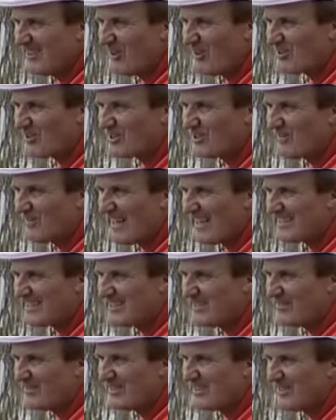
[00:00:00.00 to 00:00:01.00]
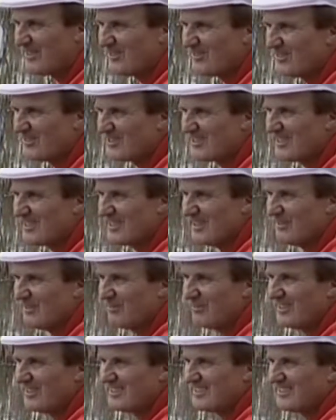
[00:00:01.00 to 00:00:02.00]
Lots of activity on the
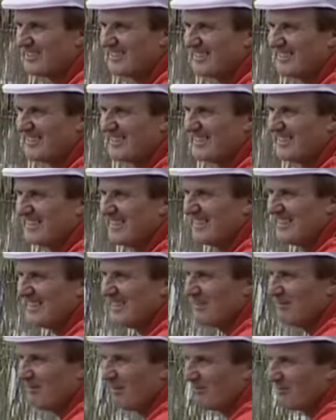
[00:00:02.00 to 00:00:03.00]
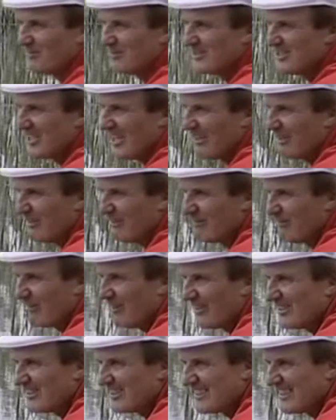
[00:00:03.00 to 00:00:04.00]
surface. I'm
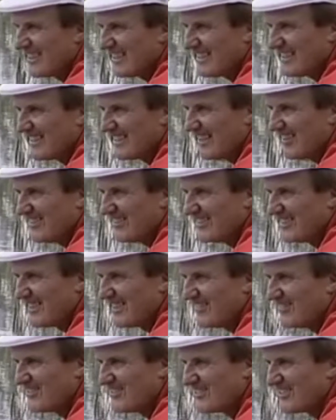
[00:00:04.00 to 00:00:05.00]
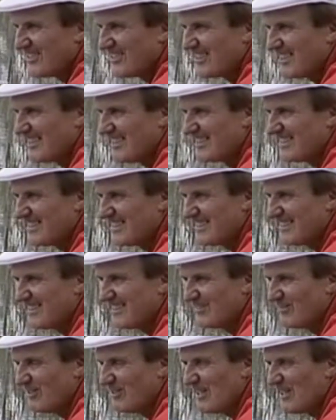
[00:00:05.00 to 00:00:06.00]
terrified that they're going to go into them trees.
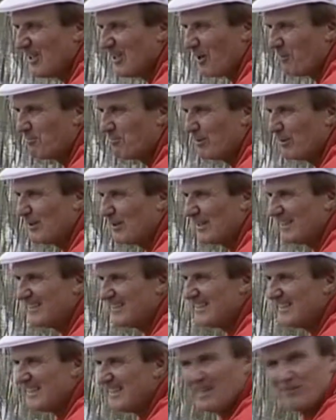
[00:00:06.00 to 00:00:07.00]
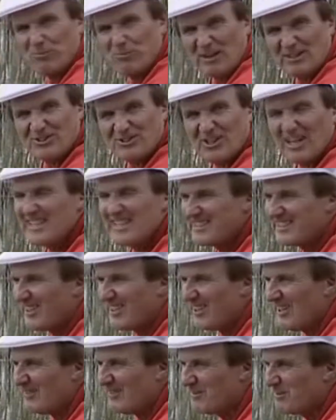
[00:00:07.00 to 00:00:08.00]
Really got to pull. If one takes
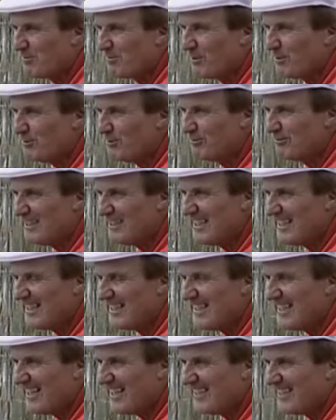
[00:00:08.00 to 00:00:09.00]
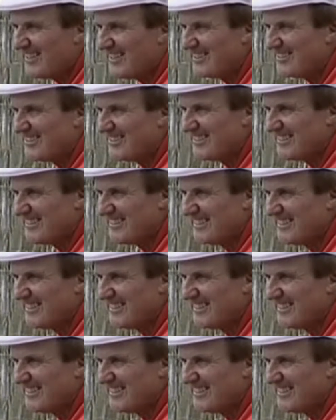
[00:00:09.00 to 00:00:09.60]
it, I'll have to pull really hard.